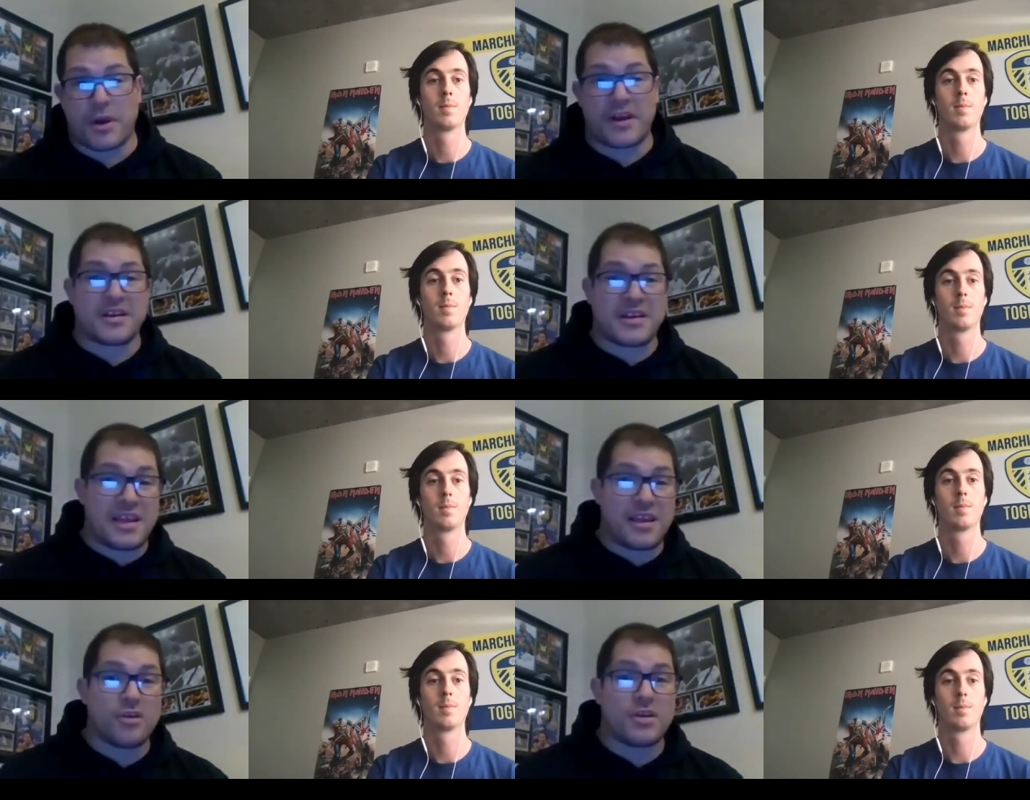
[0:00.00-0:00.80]
Speaker 1: Brandon
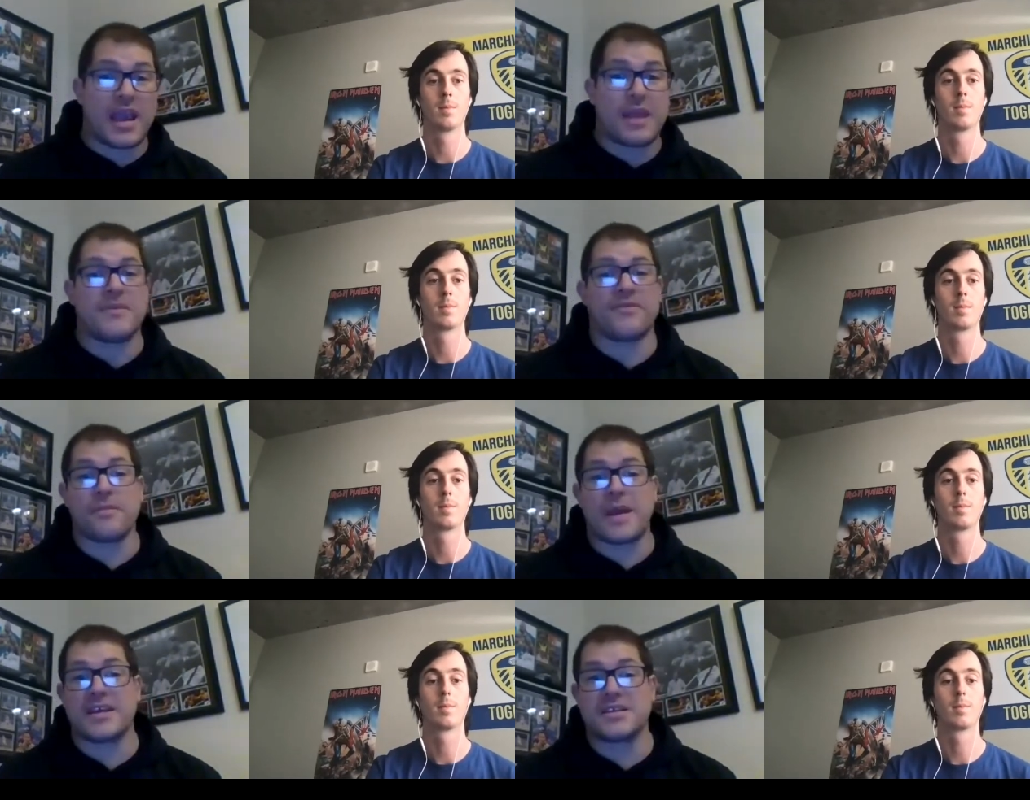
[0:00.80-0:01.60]
King, who came in
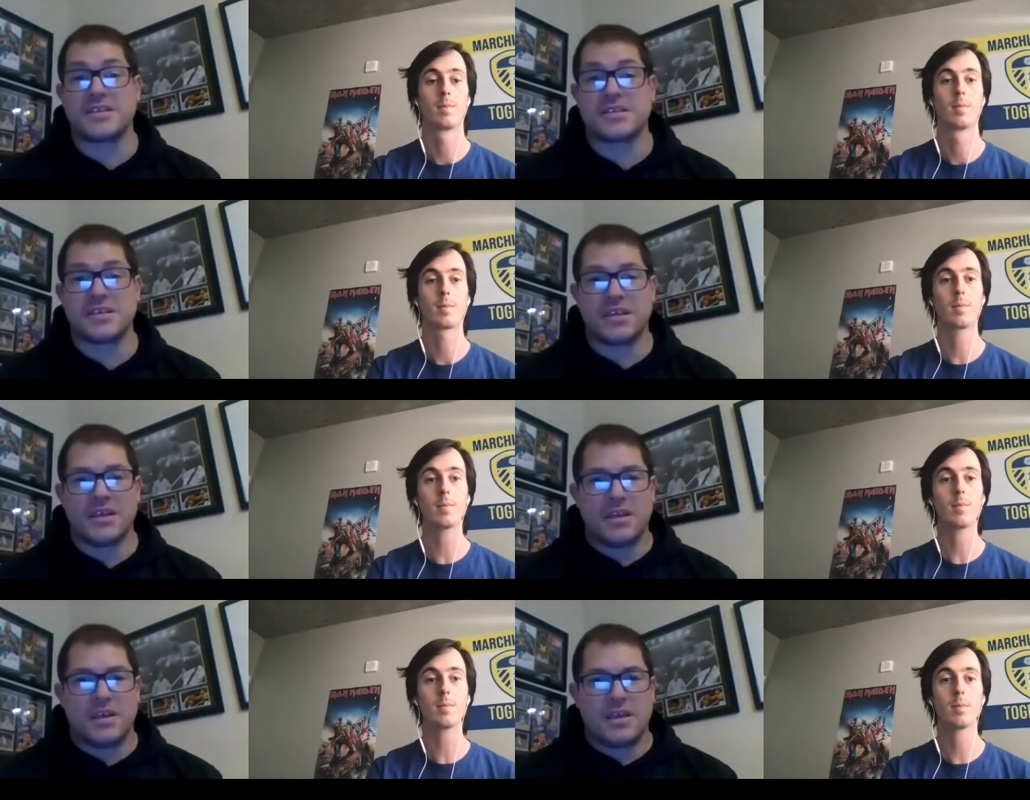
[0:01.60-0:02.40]
for Mayers,
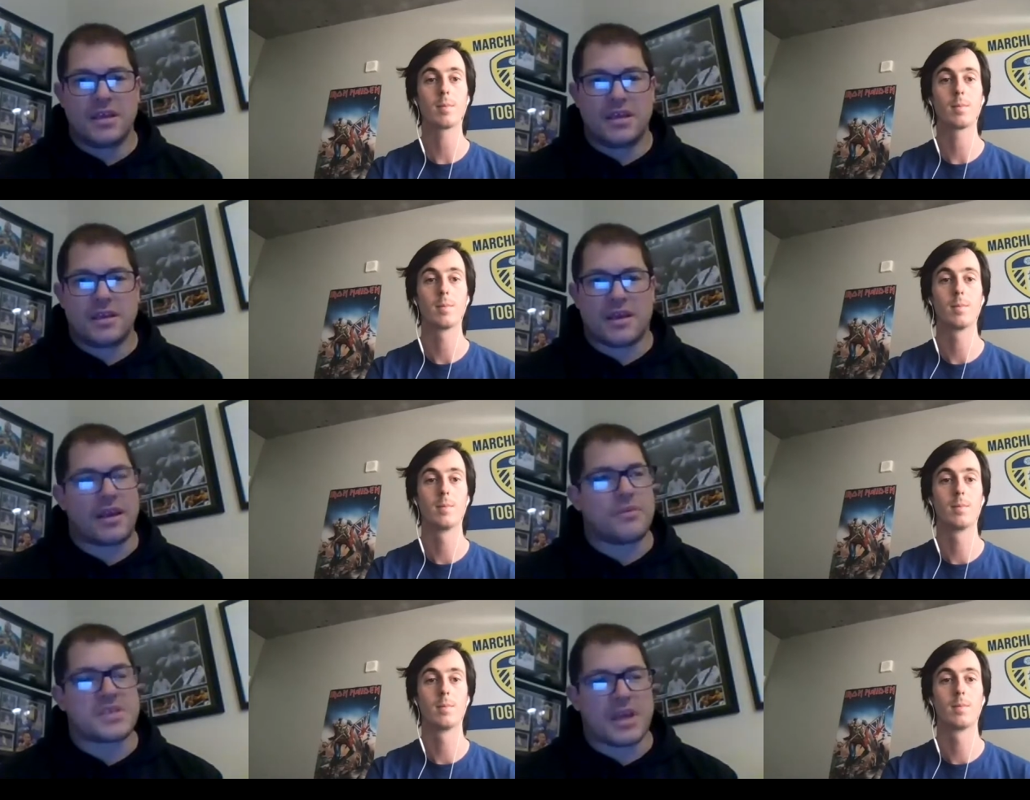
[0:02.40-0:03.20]
yeah,
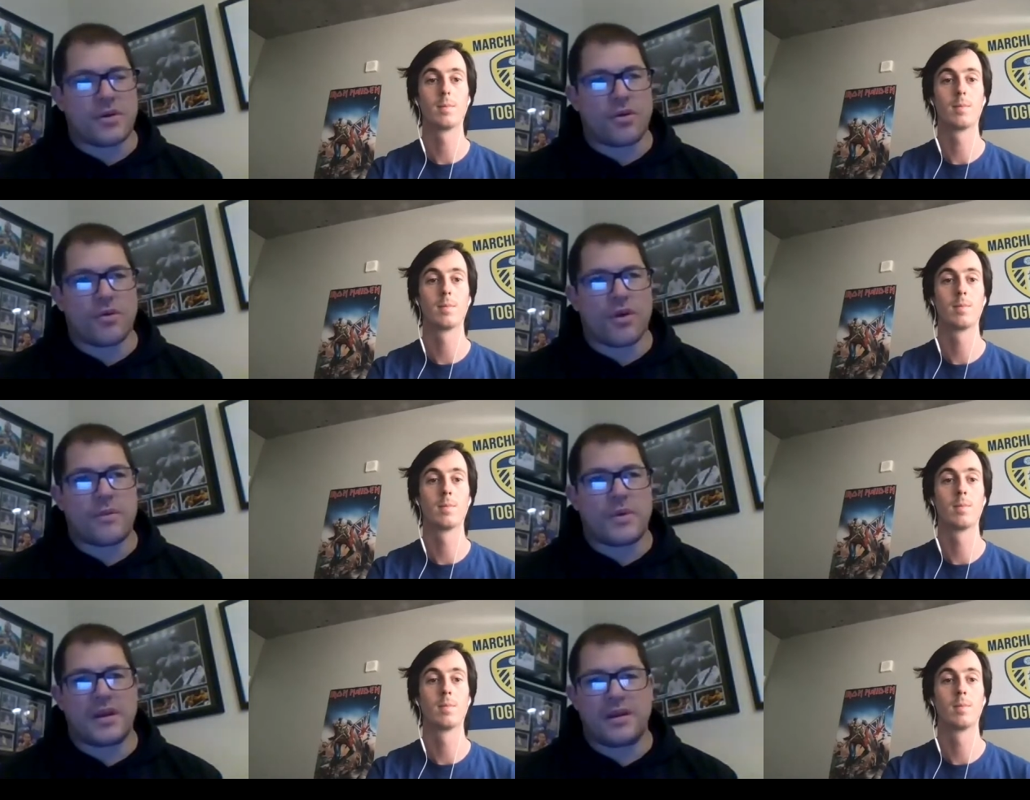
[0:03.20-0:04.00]
he was going all
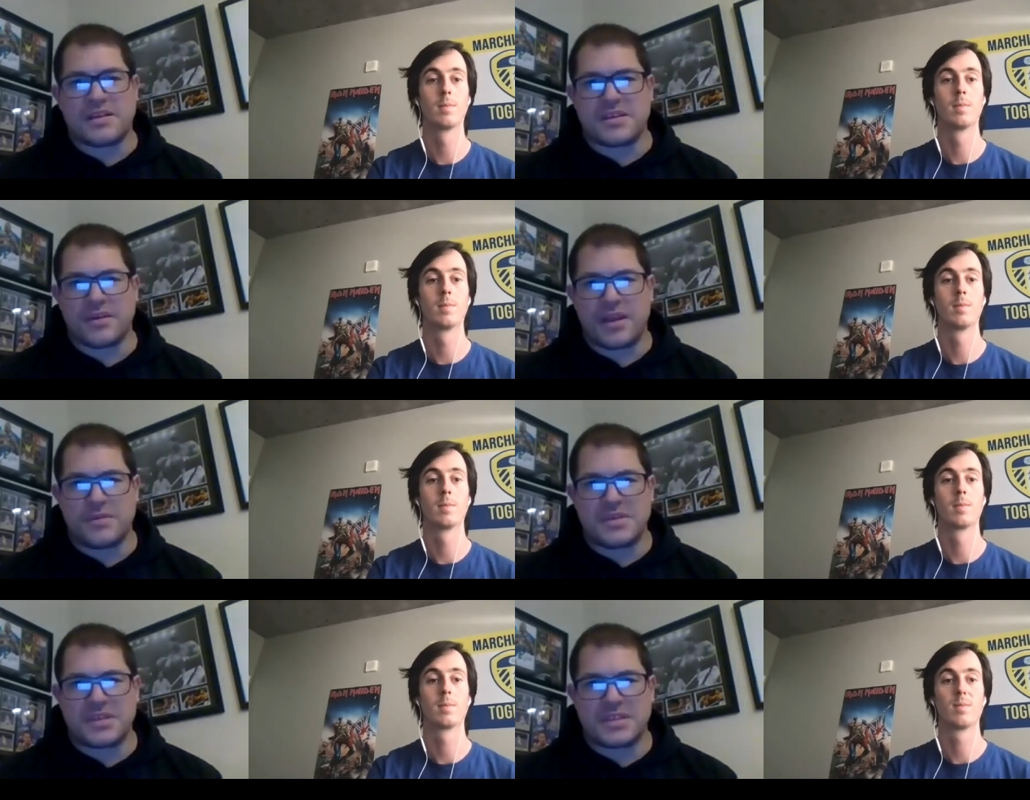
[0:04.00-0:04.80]
right when until
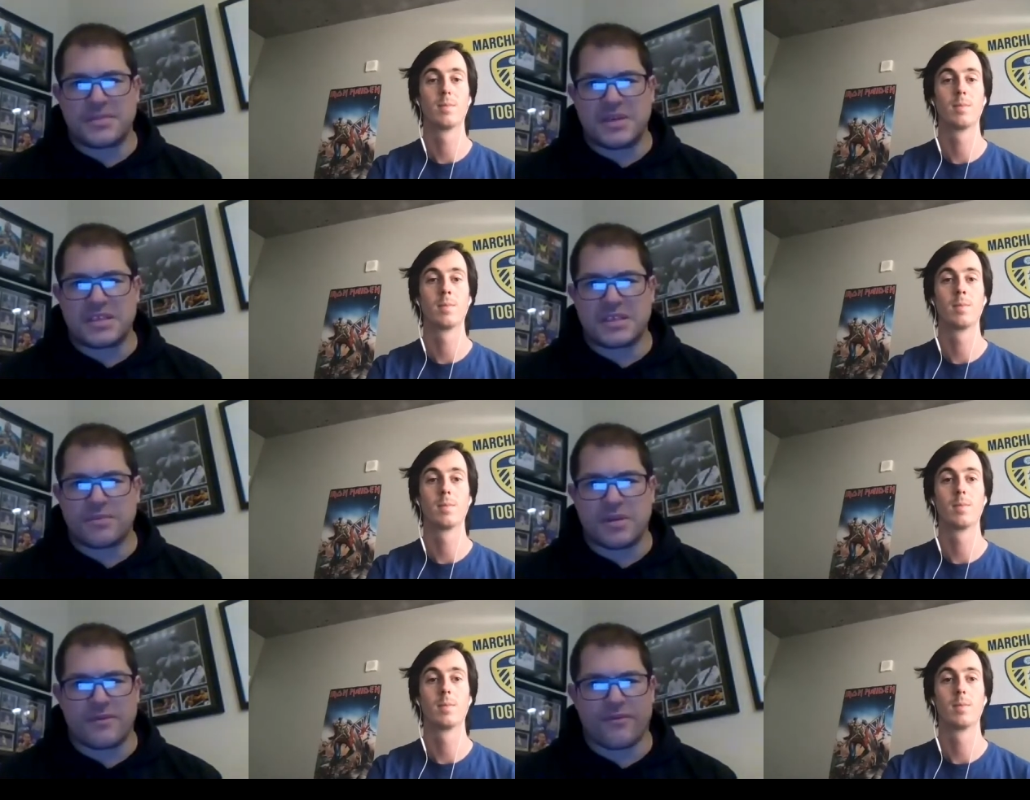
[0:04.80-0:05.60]
he was
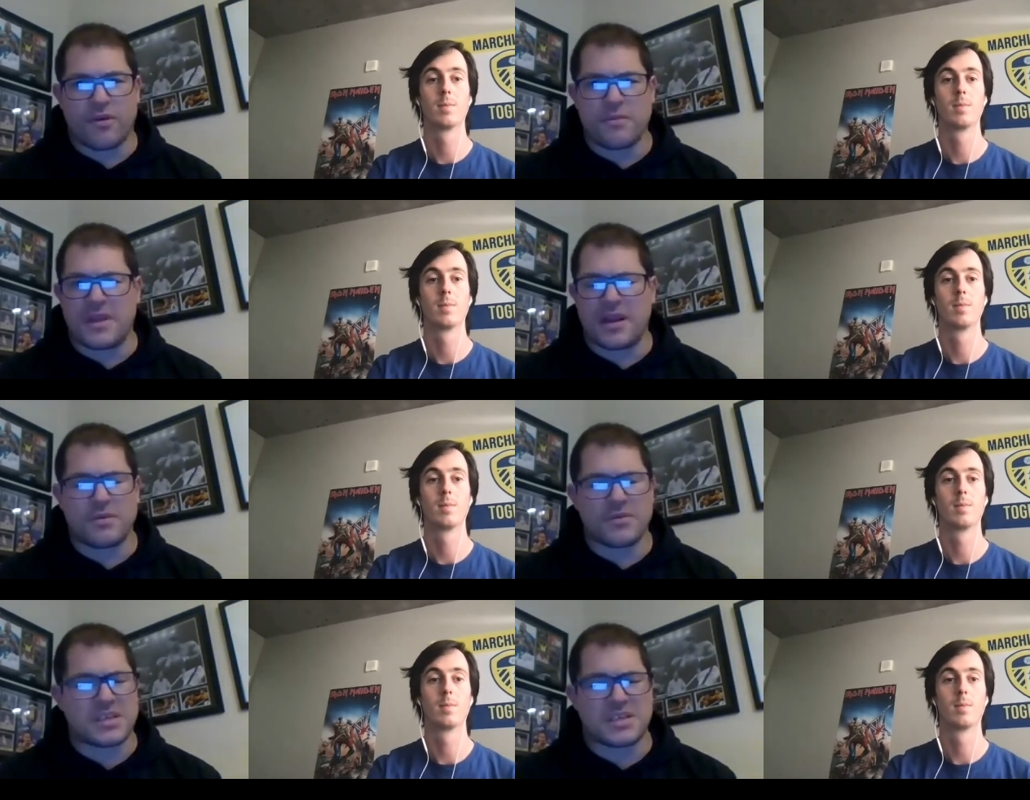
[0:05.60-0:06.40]
dismissed. But from
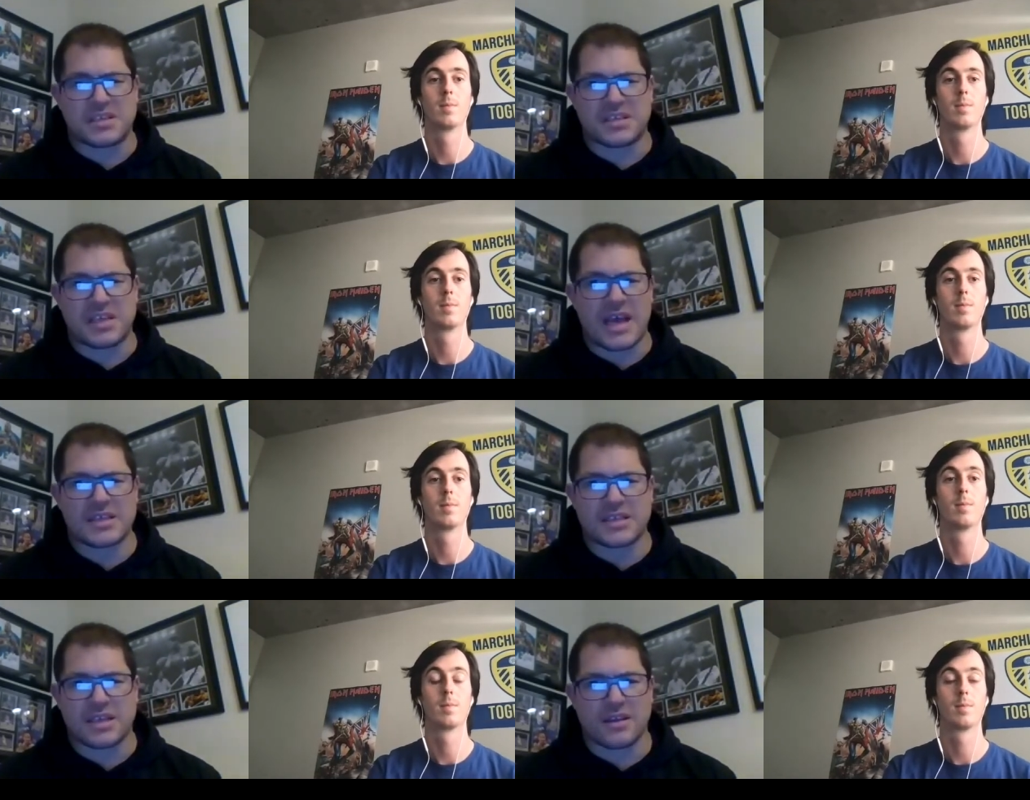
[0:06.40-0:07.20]
there, it was a
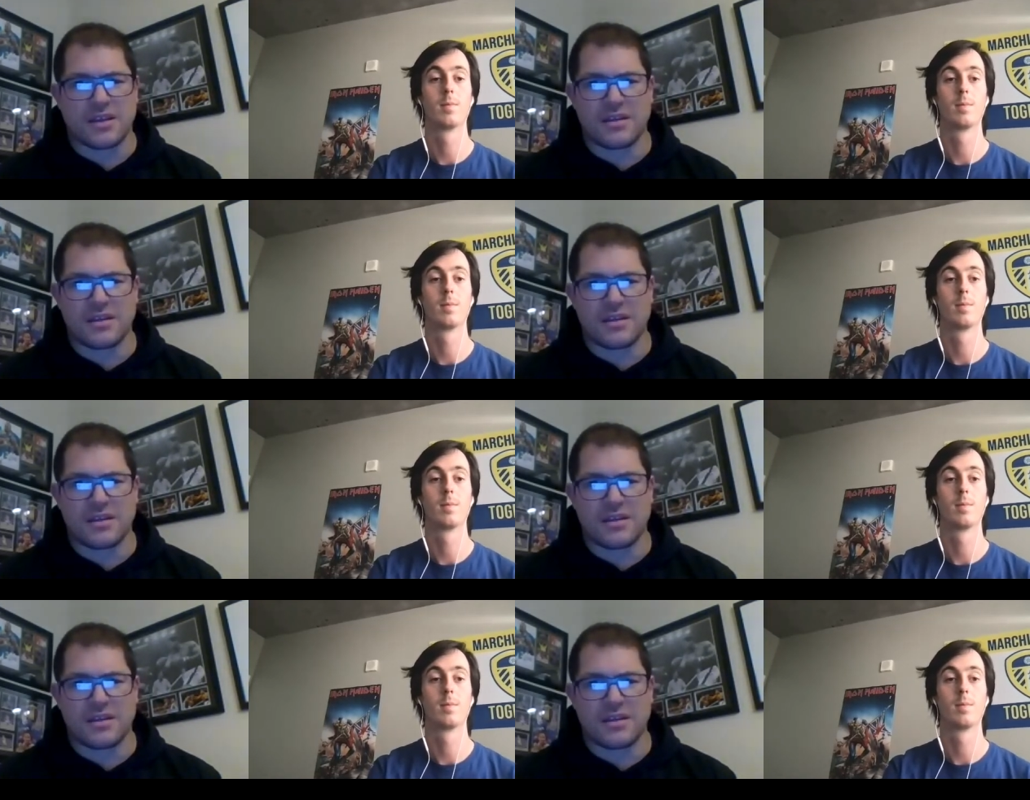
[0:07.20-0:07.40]
disaster. Like